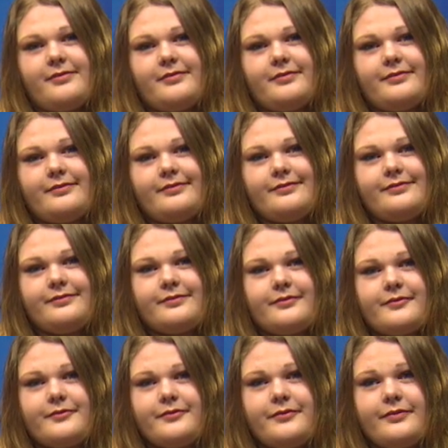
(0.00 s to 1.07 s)

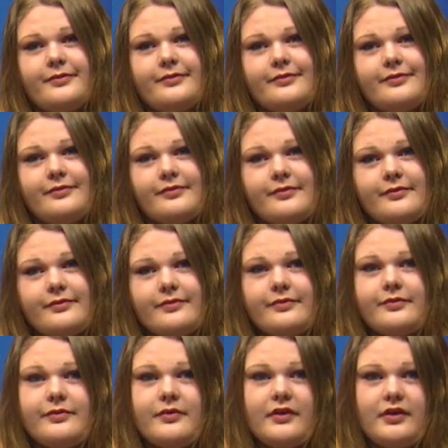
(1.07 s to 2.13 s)

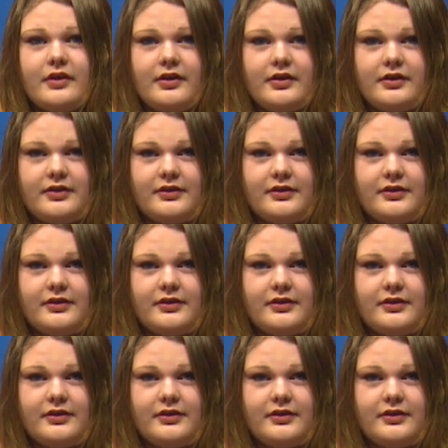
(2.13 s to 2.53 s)
The person shown says nothing.